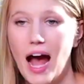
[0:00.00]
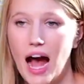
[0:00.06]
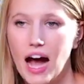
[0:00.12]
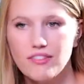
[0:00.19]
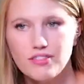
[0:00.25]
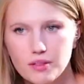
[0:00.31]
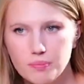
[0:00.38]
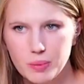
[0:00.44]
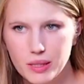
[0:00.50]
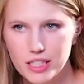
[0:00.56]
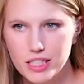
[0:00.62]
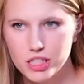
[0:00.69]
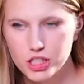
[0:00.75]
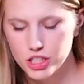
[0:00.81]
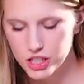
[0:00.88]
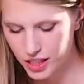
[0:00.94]
half a
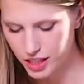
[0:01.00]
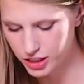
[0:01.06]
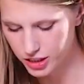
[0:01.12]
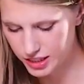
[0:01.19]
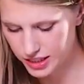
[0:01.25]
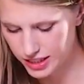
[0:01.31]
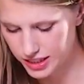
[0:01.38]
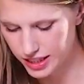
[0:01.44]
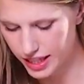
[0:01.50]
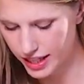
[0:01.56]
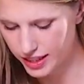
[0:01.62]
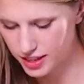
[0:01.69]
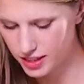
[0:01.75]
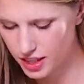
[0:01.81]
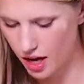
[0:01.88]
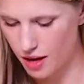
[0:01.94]
peach, and I just
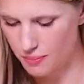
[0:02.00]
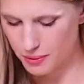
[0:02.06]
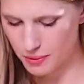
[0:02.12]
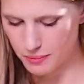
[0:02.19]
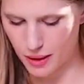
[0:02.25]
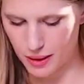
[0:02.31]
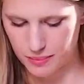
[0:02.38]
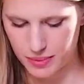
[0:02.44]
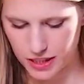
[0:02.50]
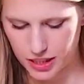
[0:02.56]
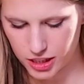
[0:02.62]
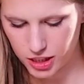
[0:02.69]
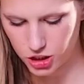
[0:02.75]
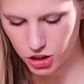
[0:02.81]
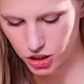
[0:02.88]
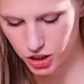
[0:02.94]
sliced up my
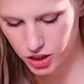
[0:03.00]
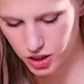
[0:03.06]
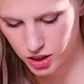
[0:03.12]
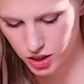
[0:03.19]
peach,